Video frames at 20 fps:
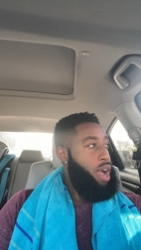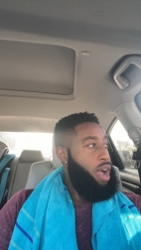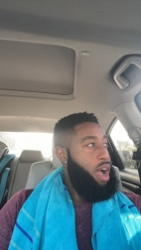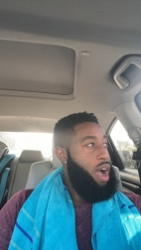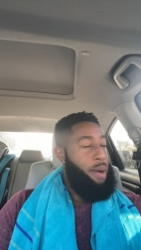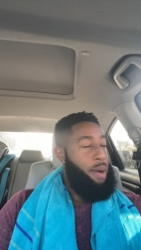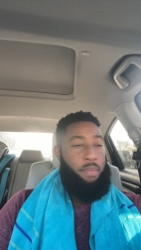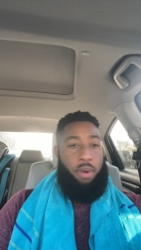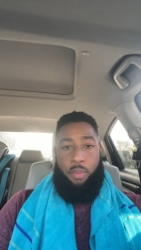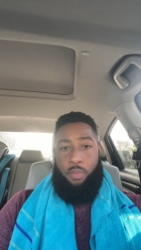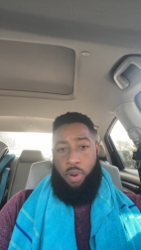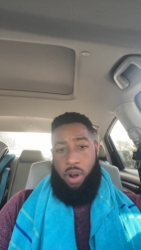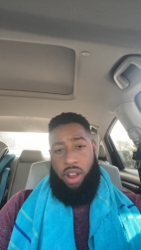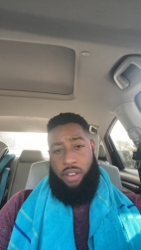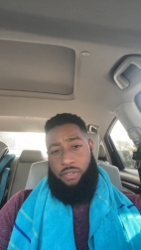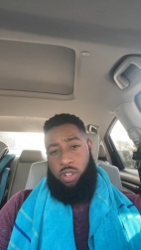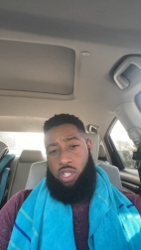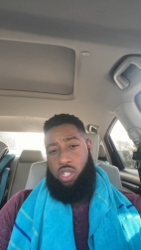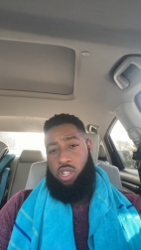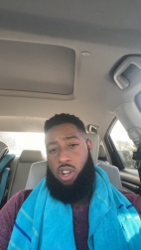I'm gonna pray
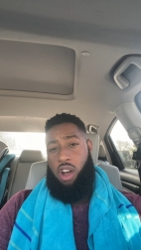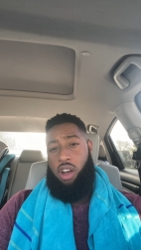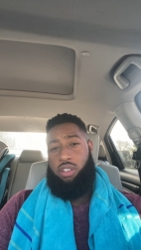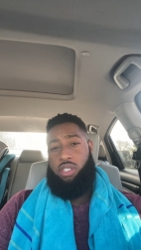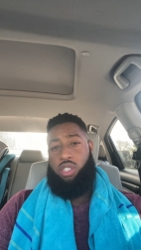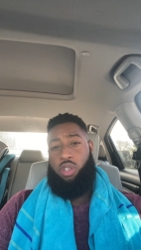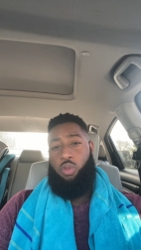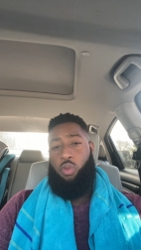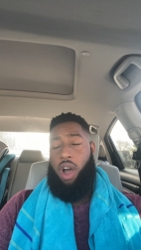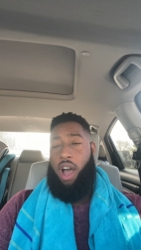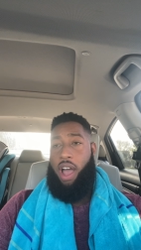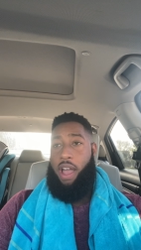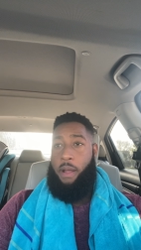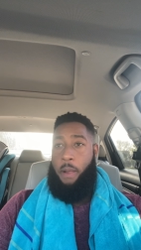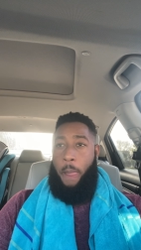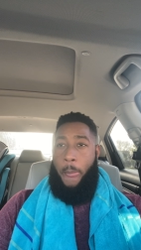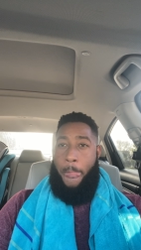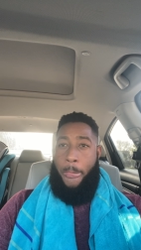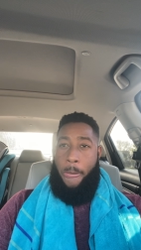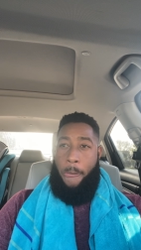for Charleston White.
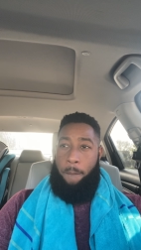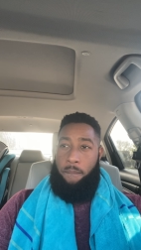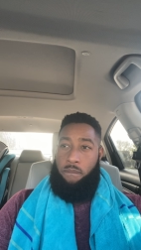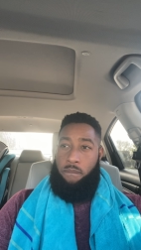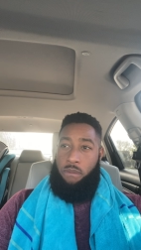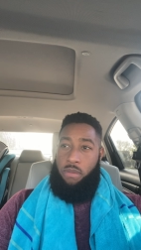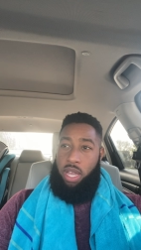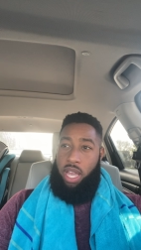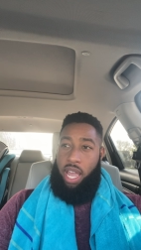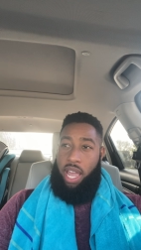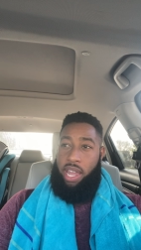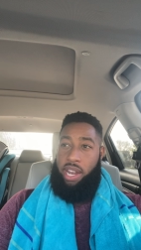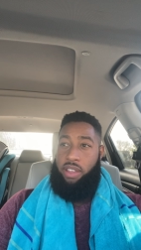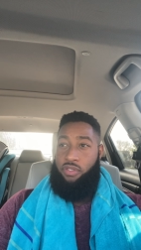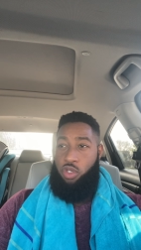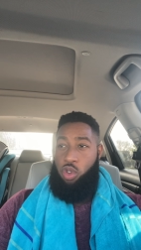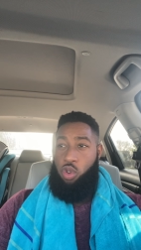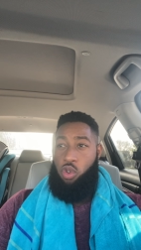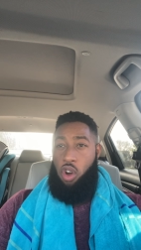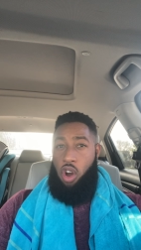And
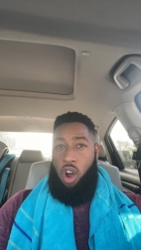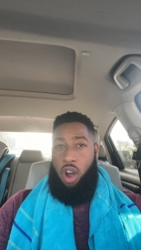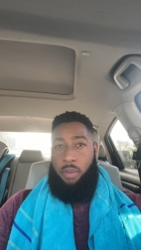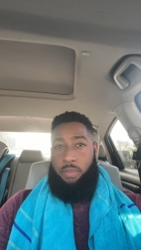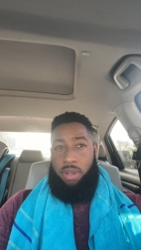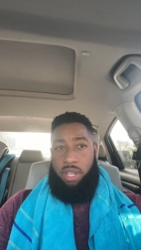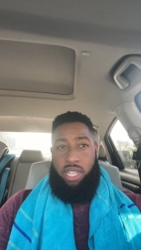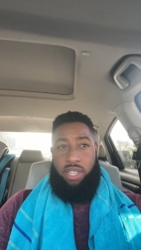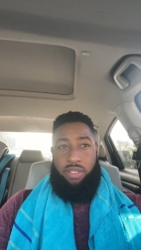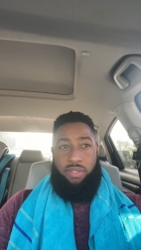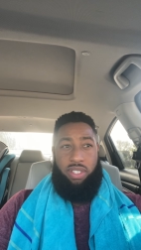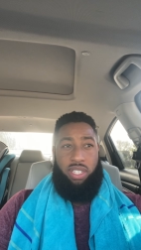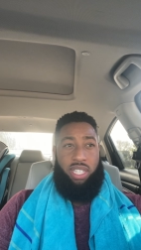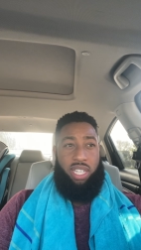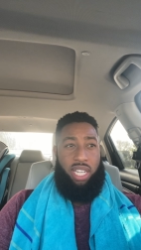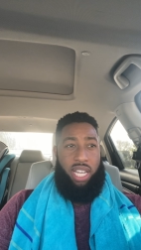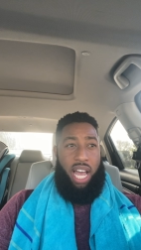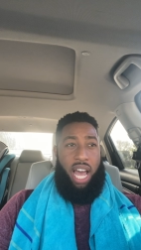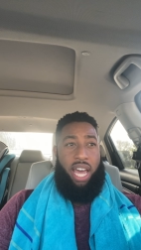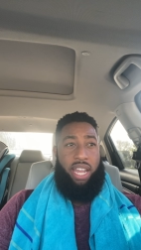if you are believers in
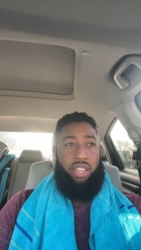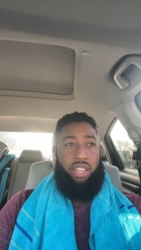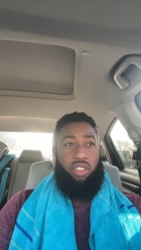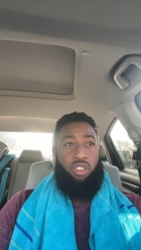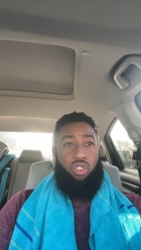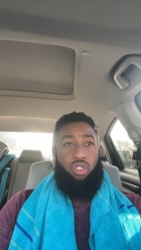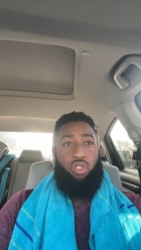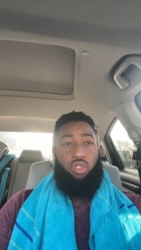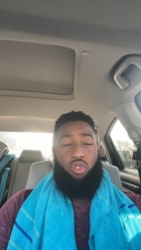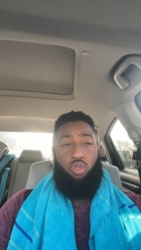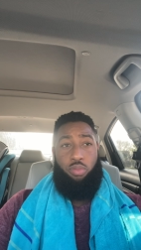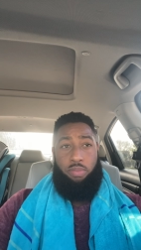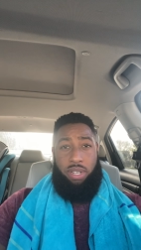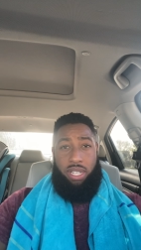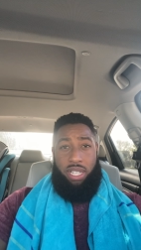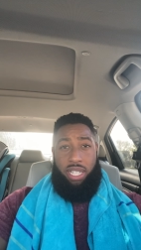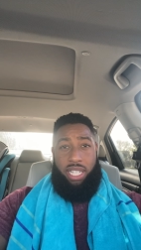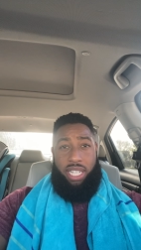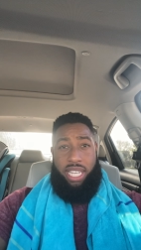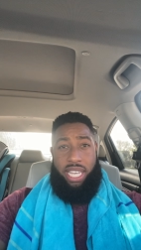God and you
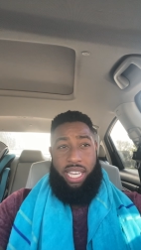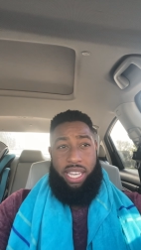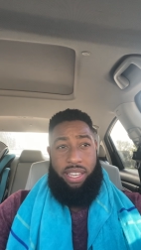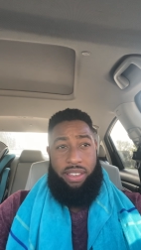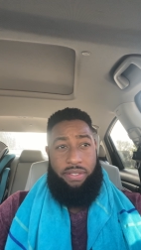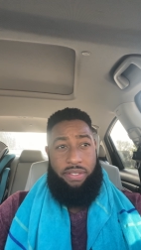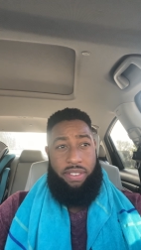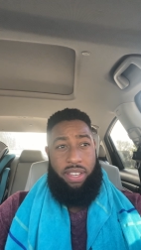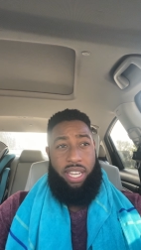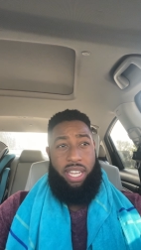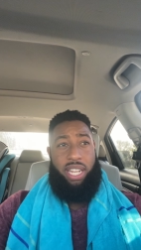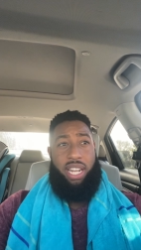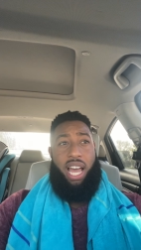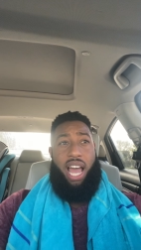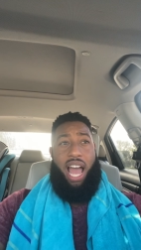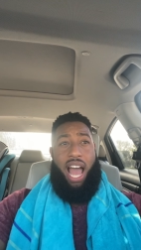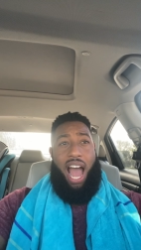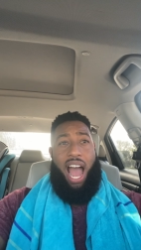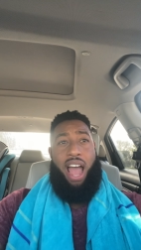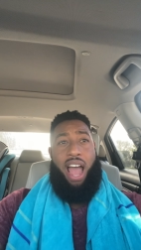believe in a
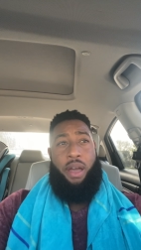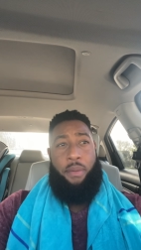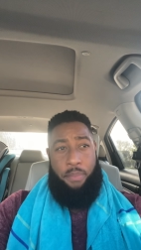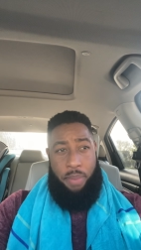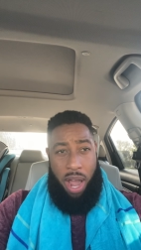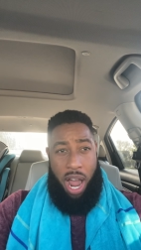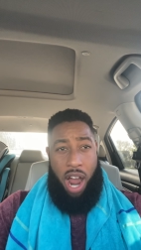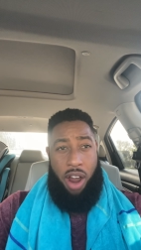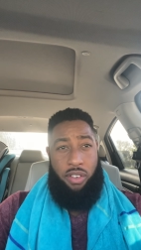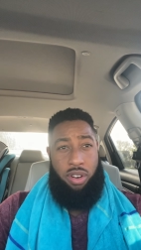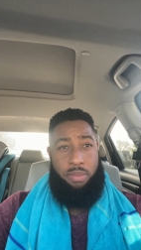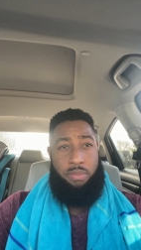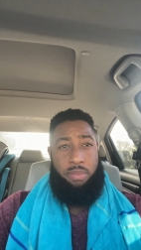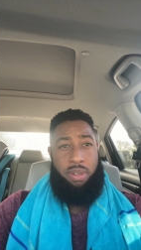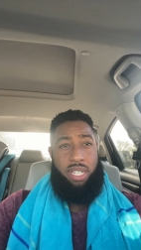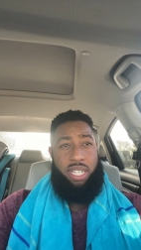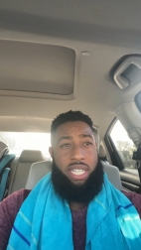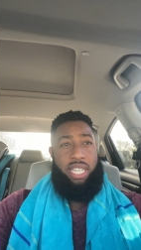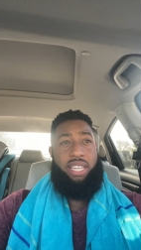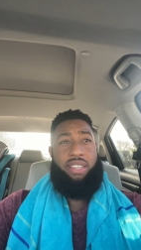higher power and
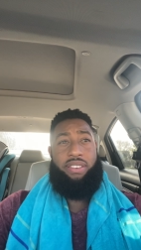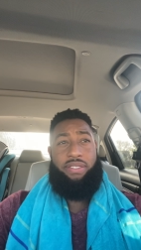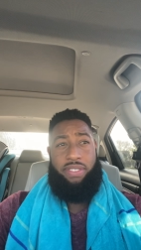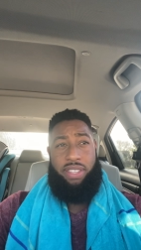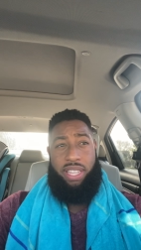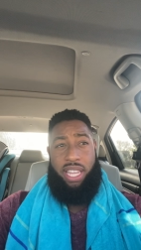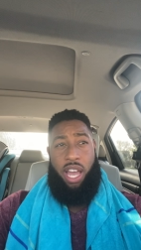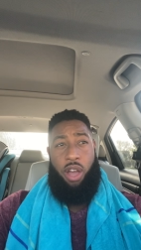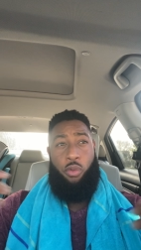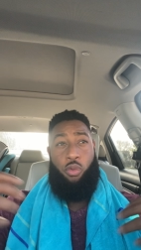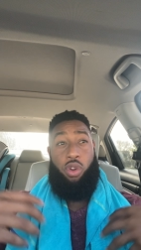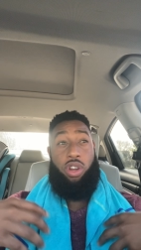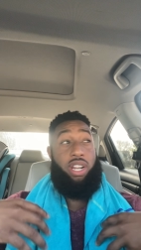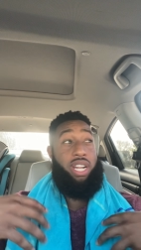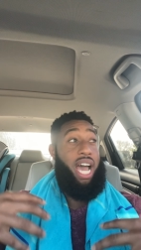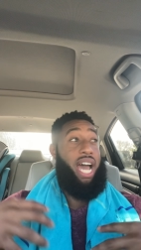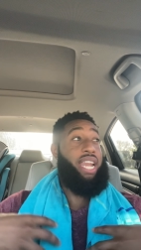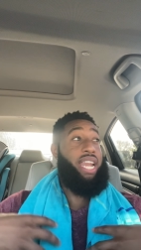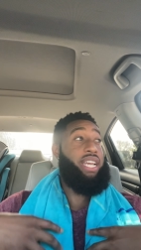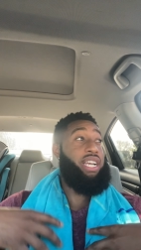believe that we're
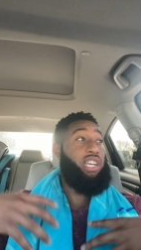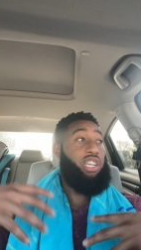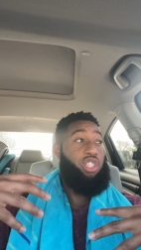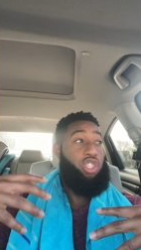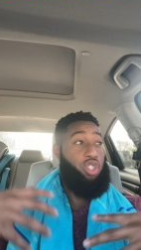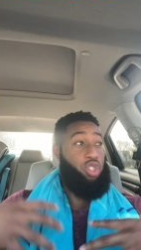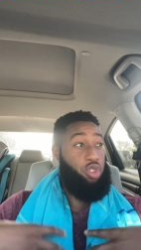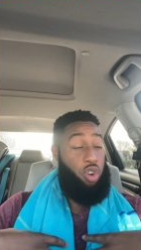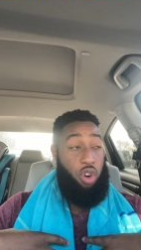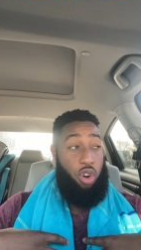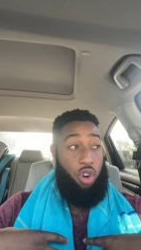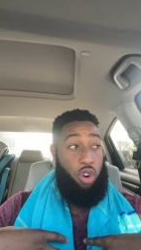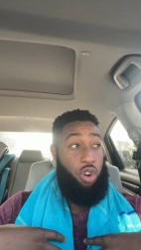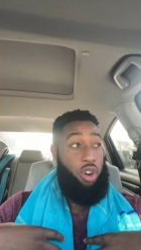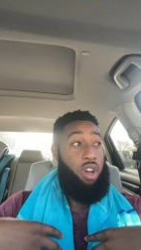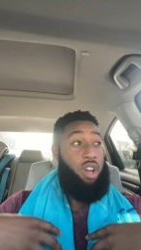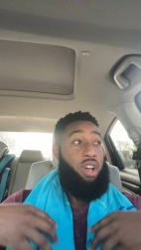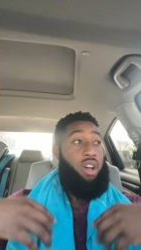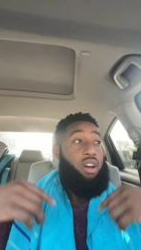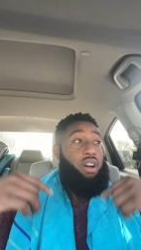not in control
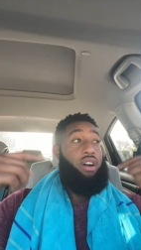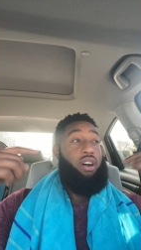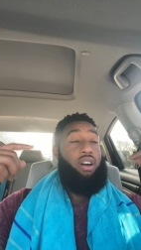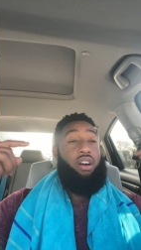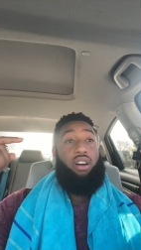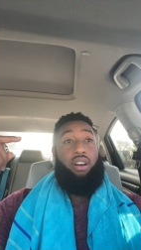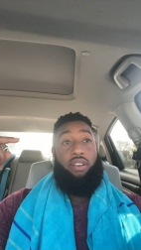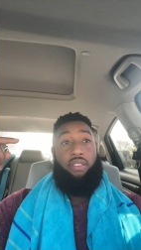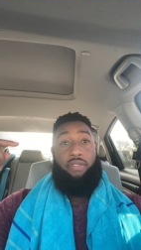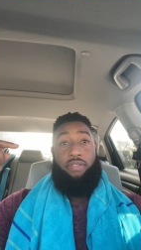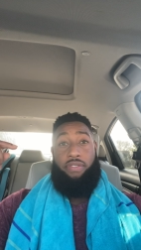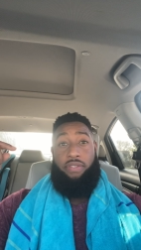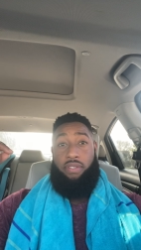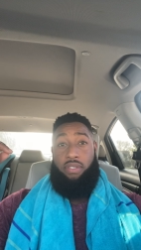of